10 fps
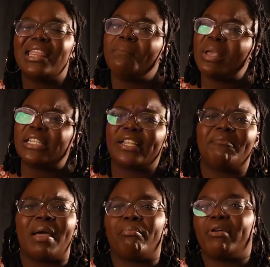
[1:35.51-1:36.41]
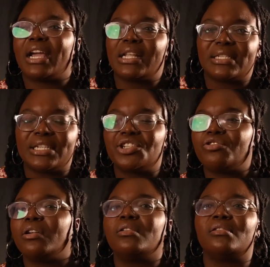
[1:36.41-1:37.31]
in the midst of my pregnancy
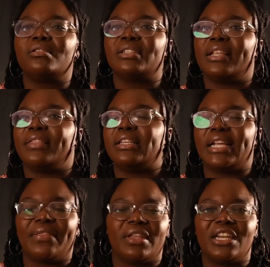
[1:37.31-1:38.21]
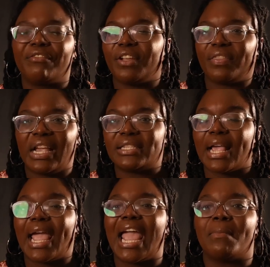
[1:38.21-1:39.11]
struggles and the different
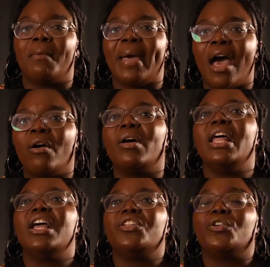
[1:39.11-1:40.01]
things that came about,